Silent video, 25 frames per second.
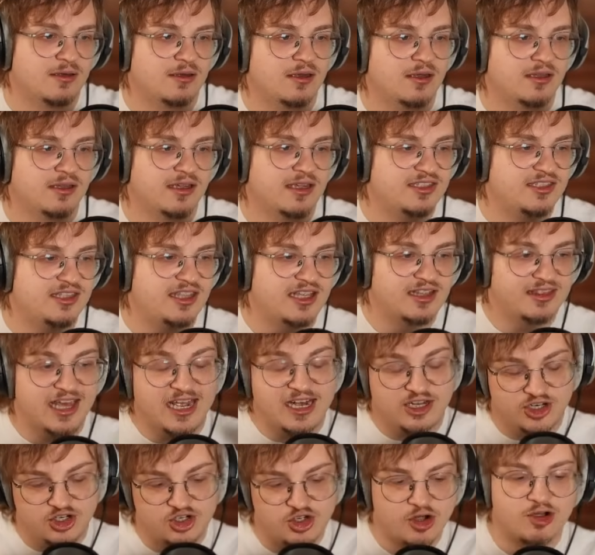Because th that
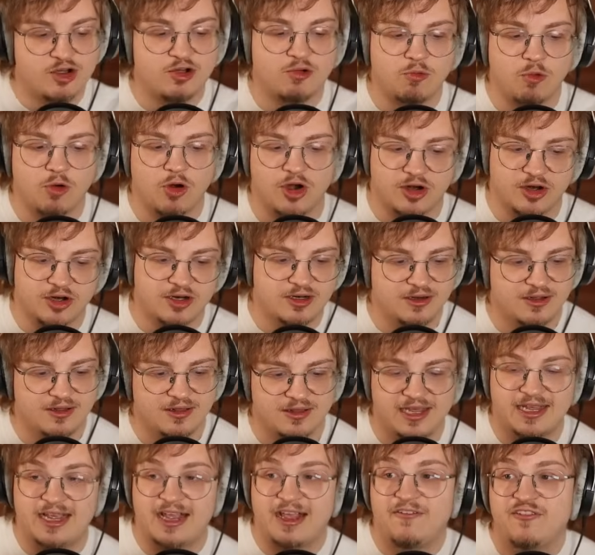shouldn't work.
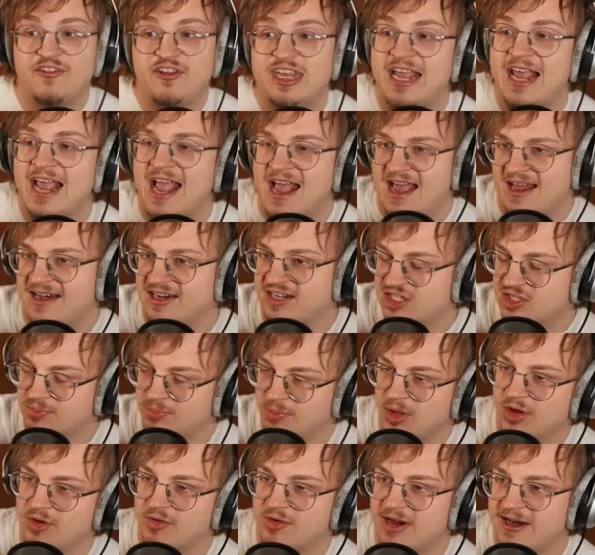Like, if he had
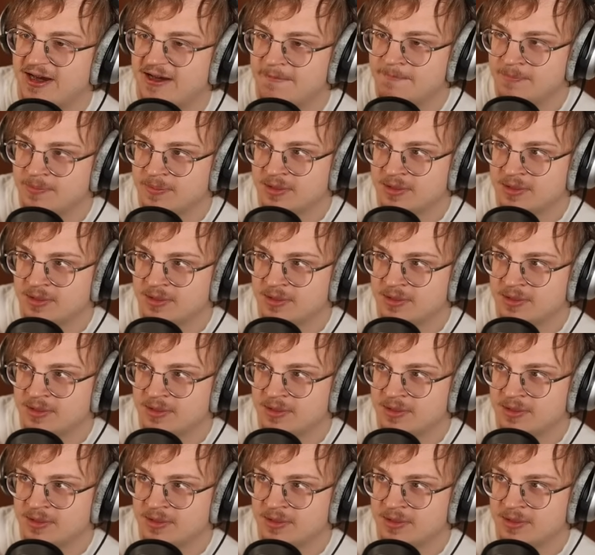exploded,